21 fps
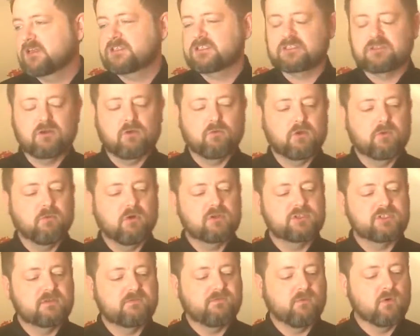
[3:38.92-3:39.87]
so we
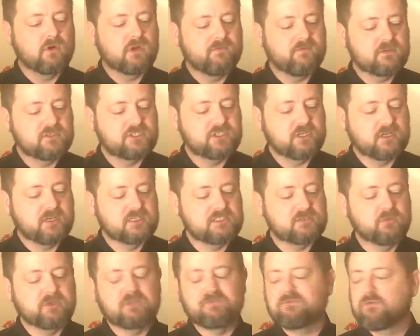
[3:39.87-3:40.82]
roasted four different chickens
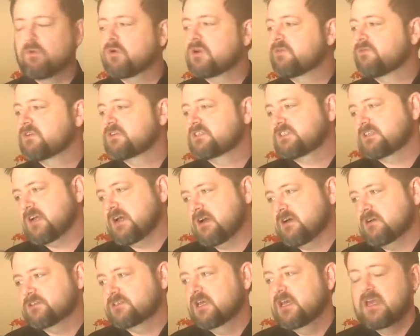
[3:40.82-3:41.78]
and we did four different
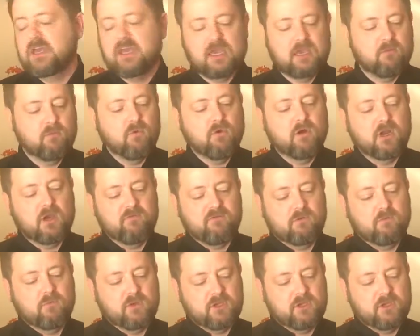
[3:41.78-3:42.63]
styles. In one of them,